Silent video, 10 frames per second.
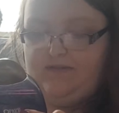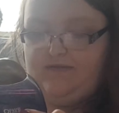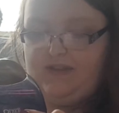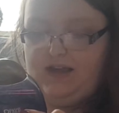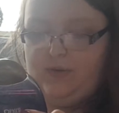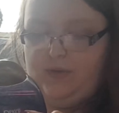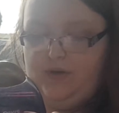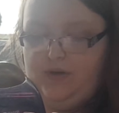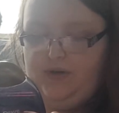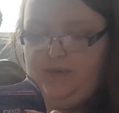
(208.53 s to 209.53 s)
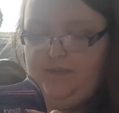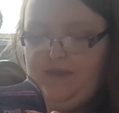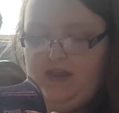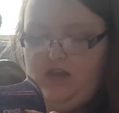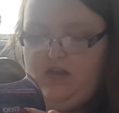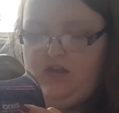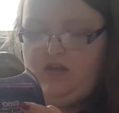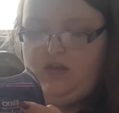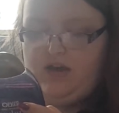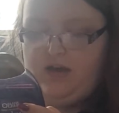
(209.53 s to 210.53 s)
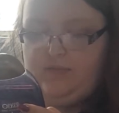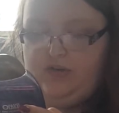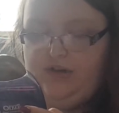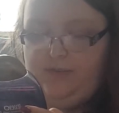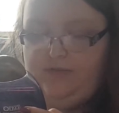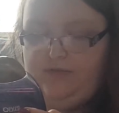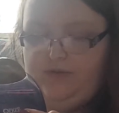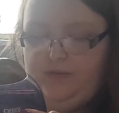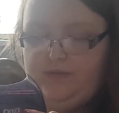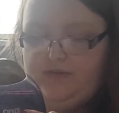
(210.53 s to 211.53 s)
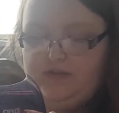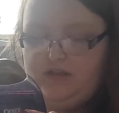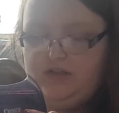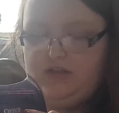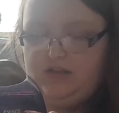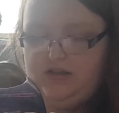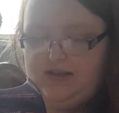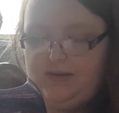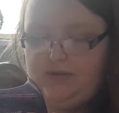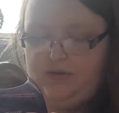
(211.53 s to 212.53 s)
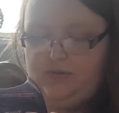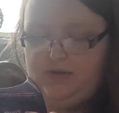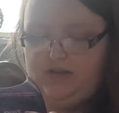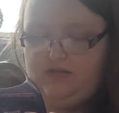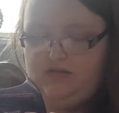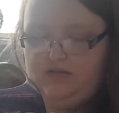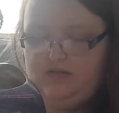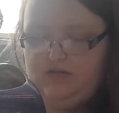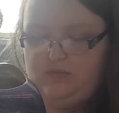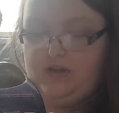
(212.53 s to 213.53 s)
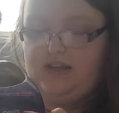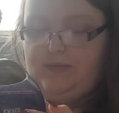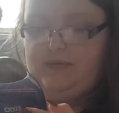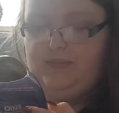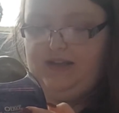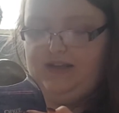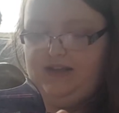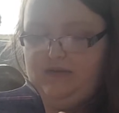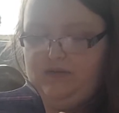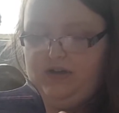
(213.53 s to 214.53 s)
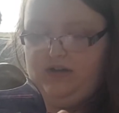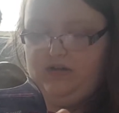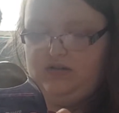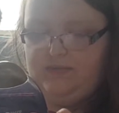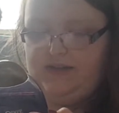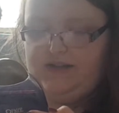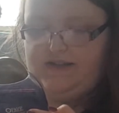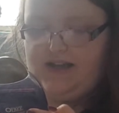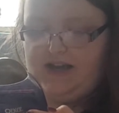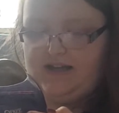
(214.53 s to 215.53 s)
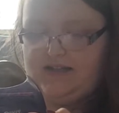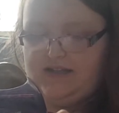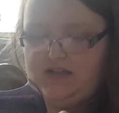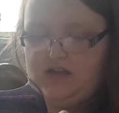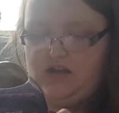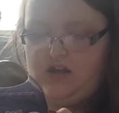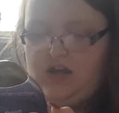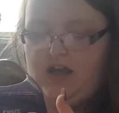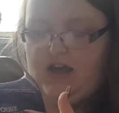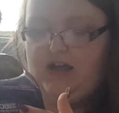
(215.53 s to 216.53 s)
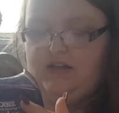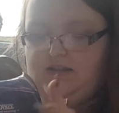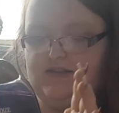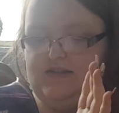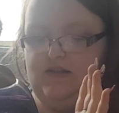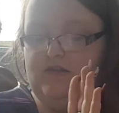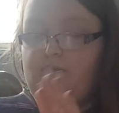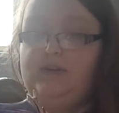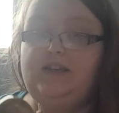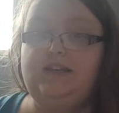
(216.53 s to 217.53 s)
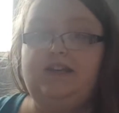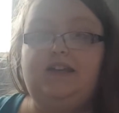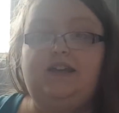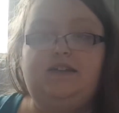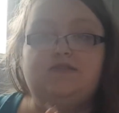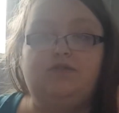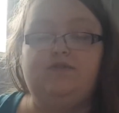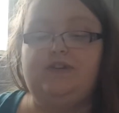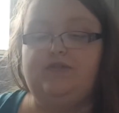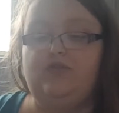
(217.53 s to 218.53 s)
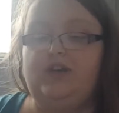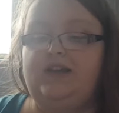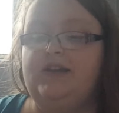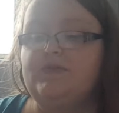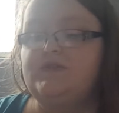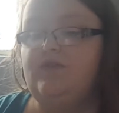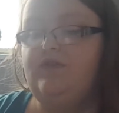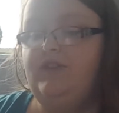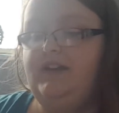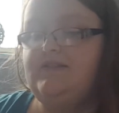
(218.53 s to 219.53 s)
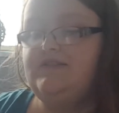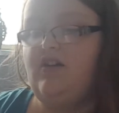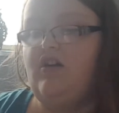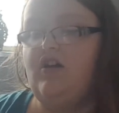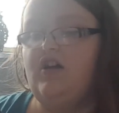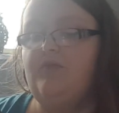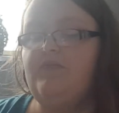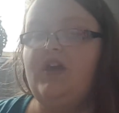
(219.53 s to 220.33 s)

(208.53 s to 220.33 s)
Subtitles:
flower, grapefruit, lemon oil, lemon peel oil to be exact, and it's completely sulfate free. Now sulfates are